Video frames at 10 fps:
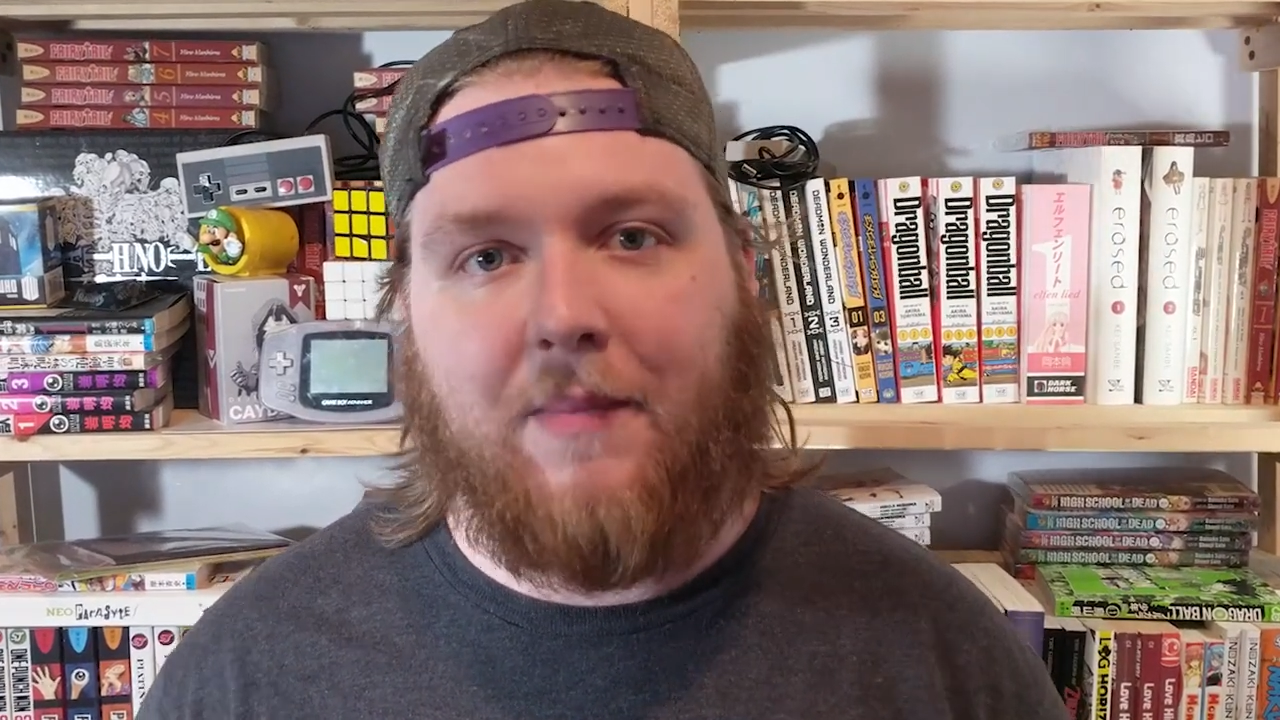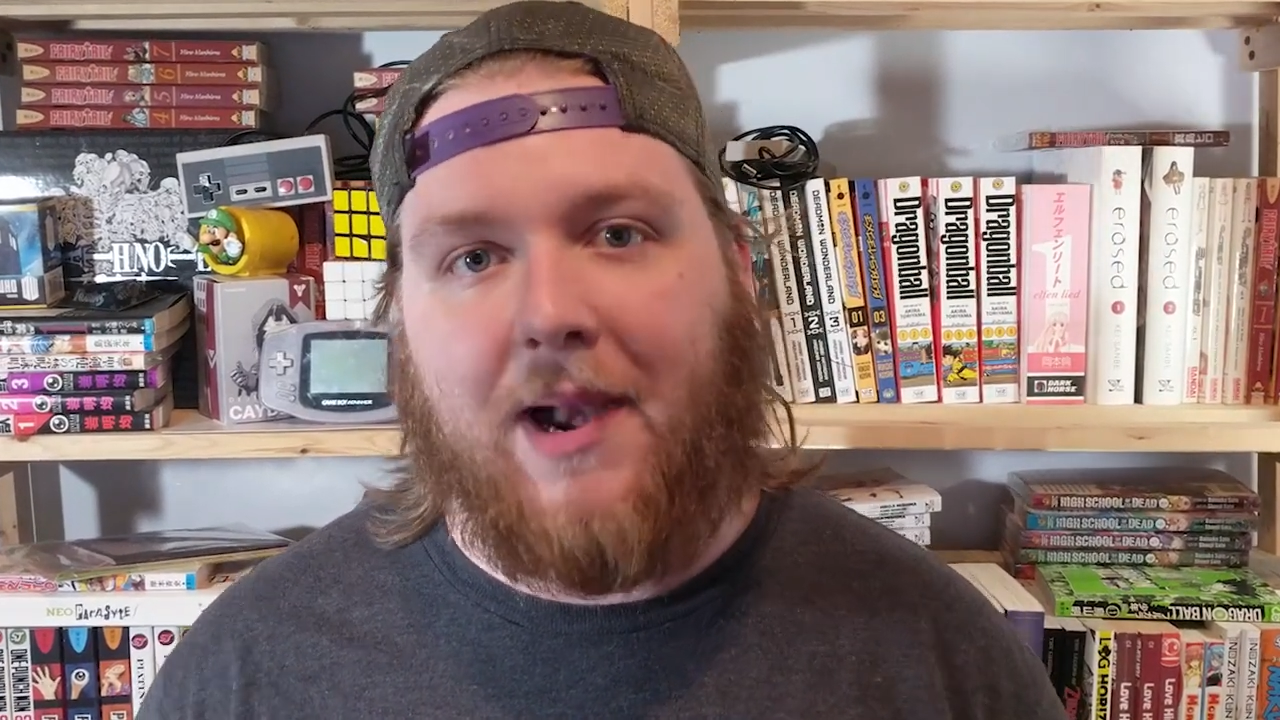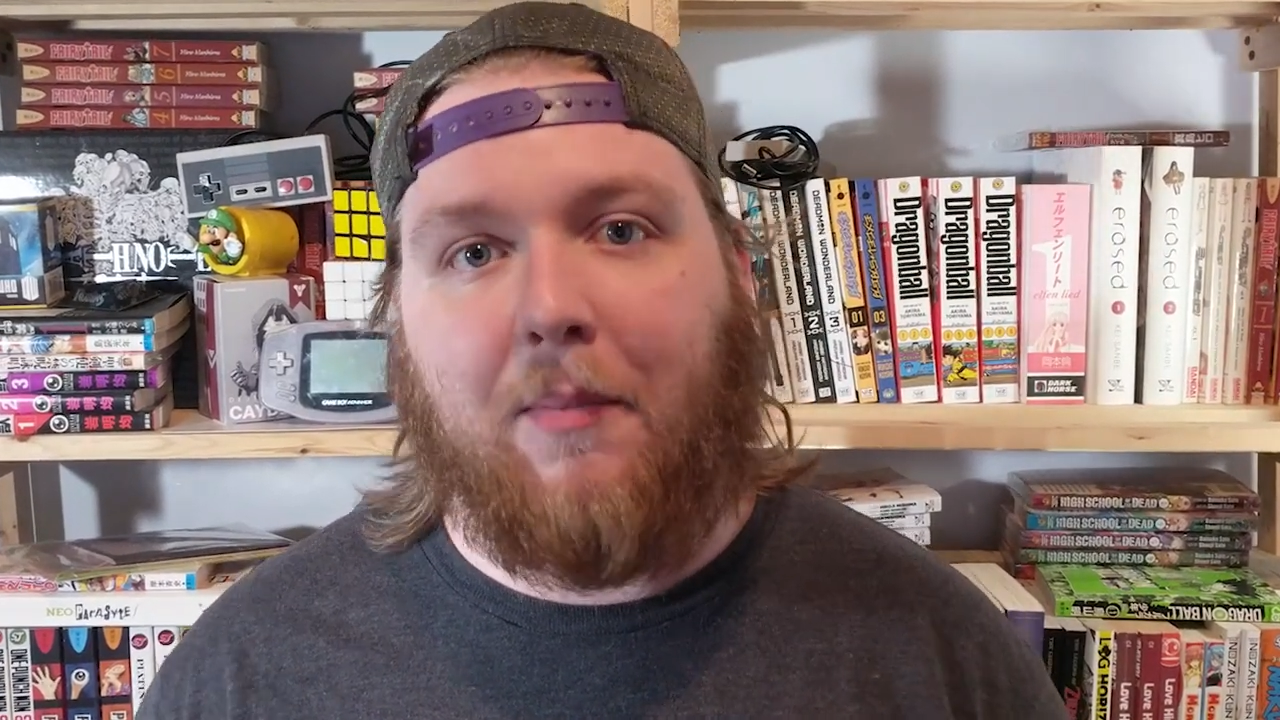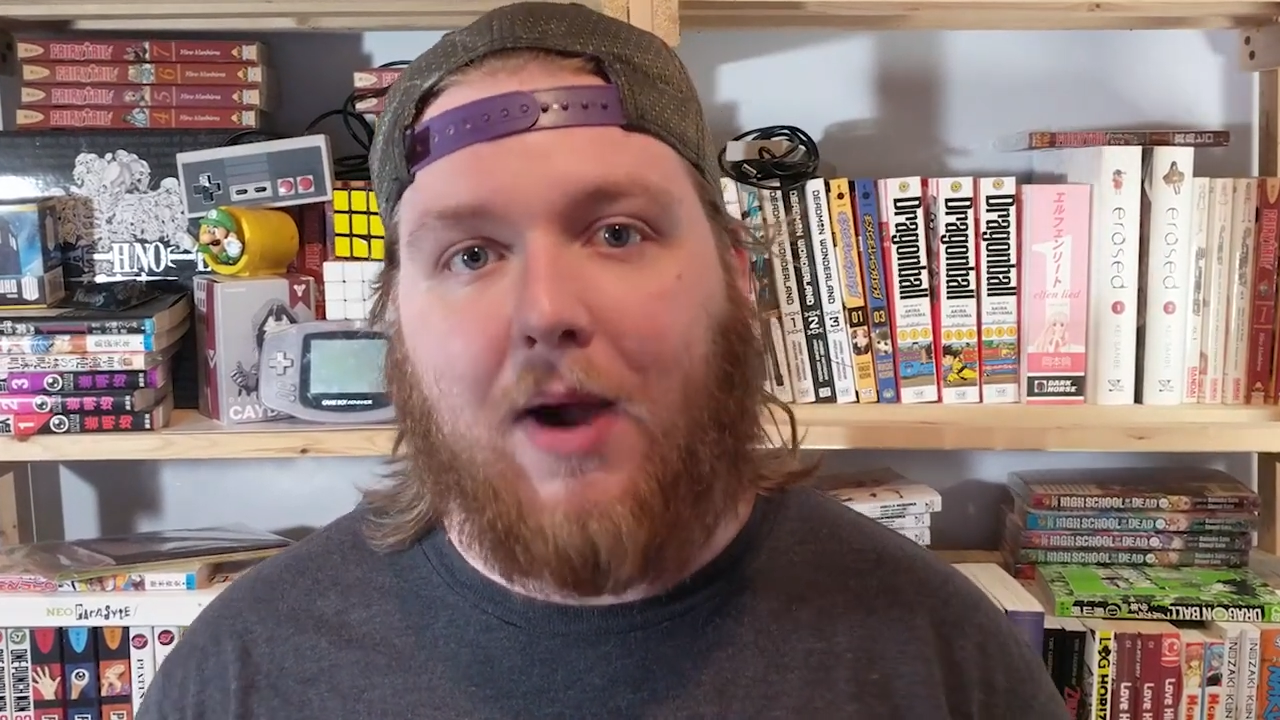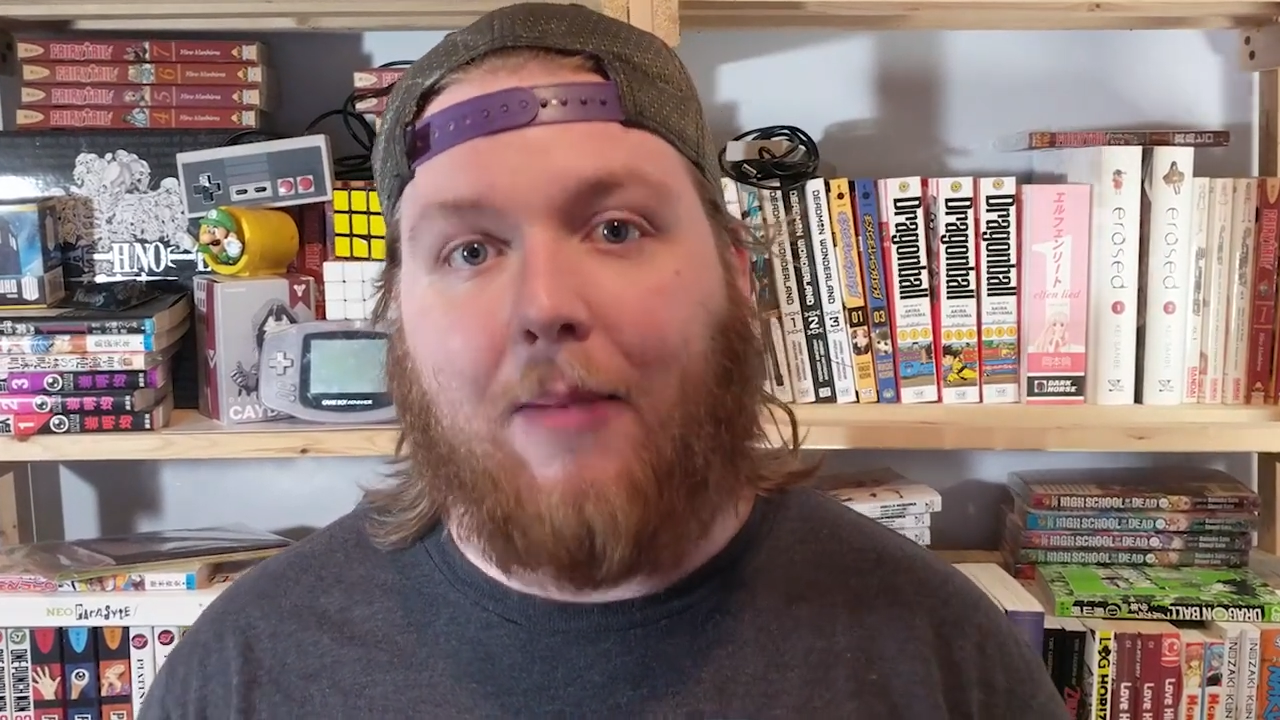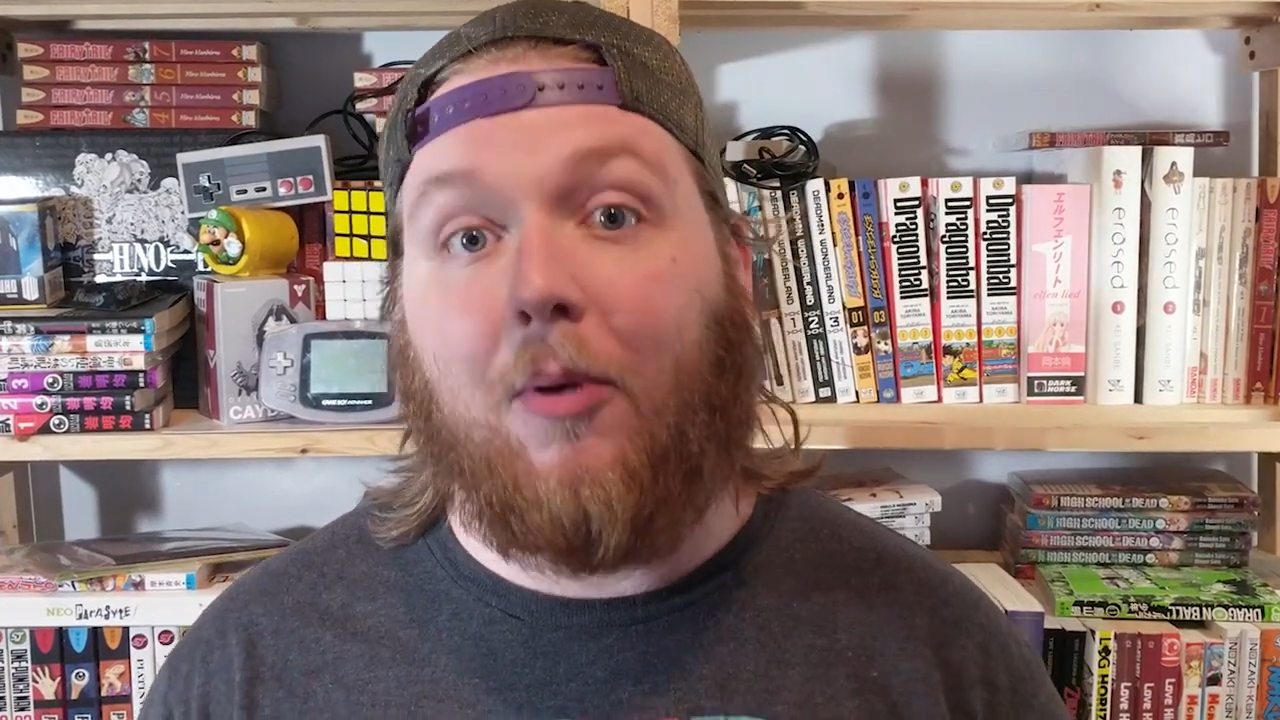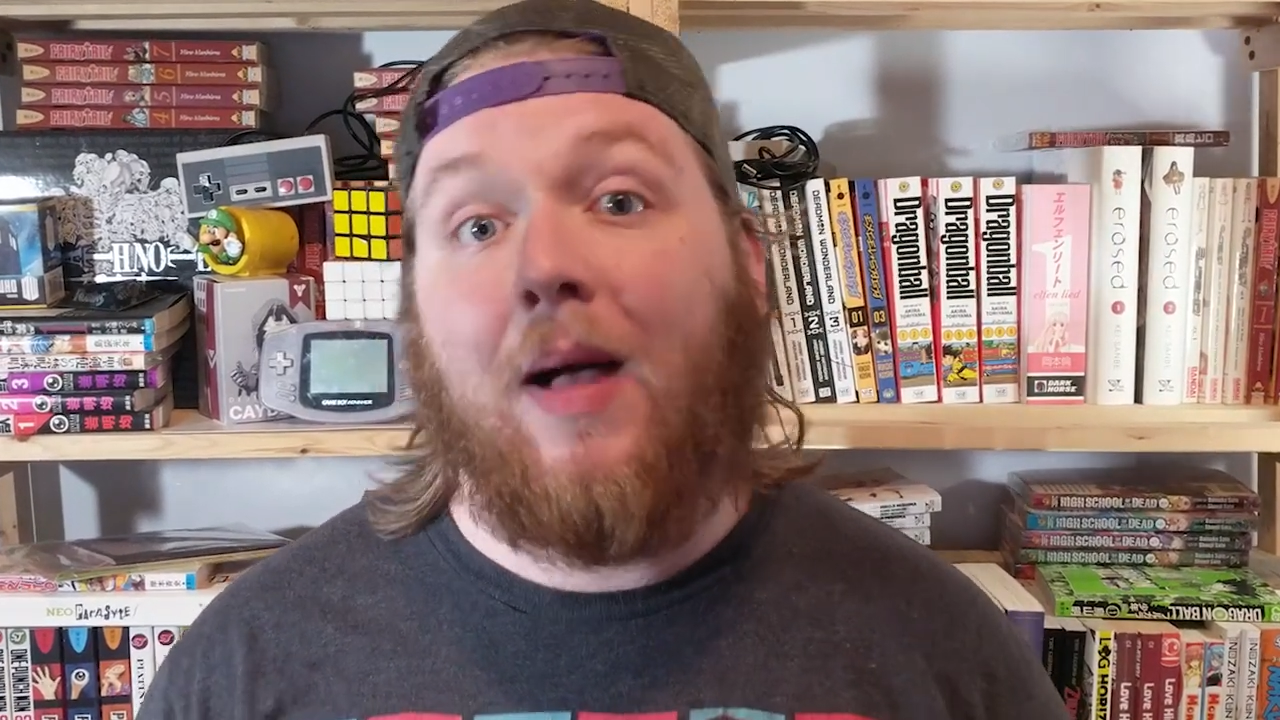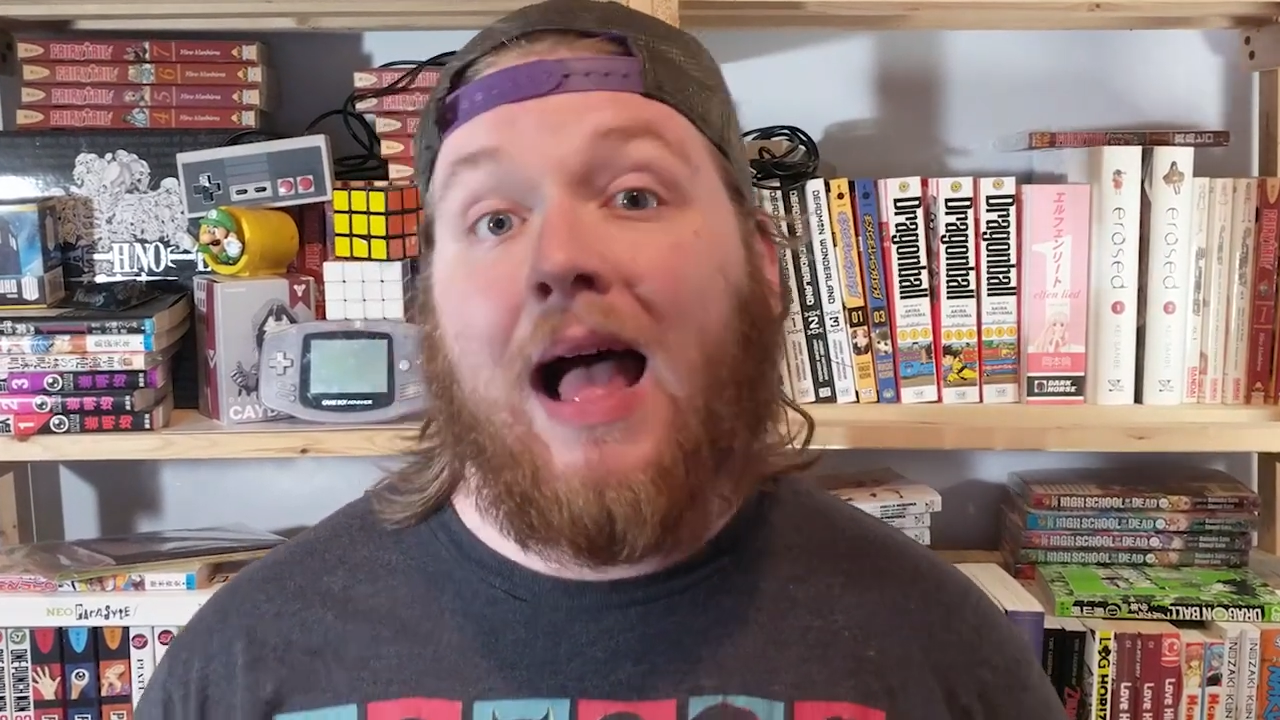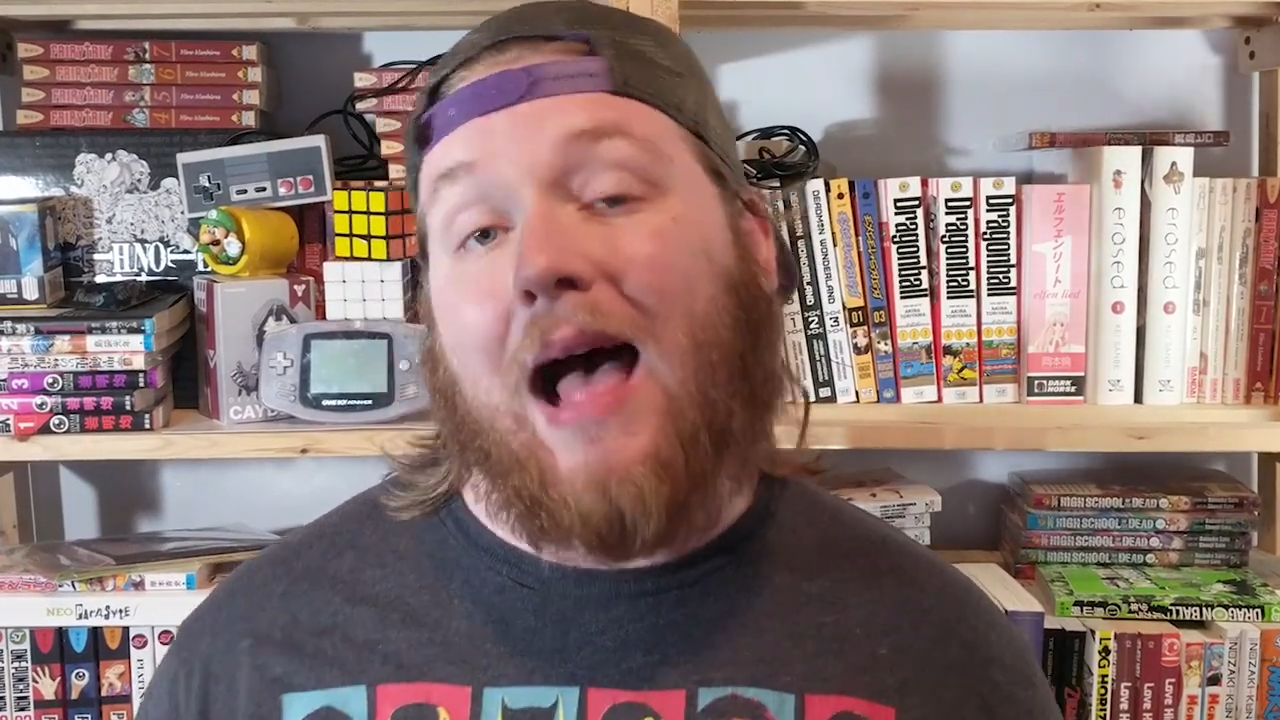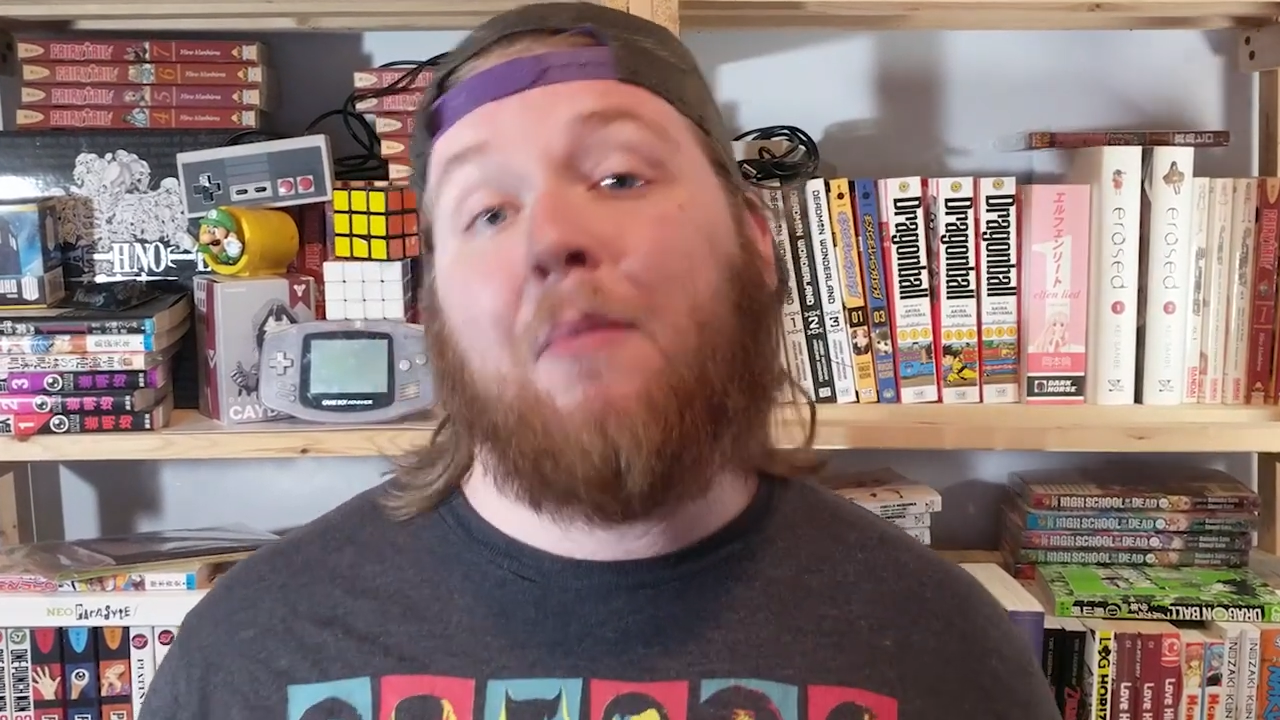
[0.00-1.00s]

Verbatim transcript: have been a problem.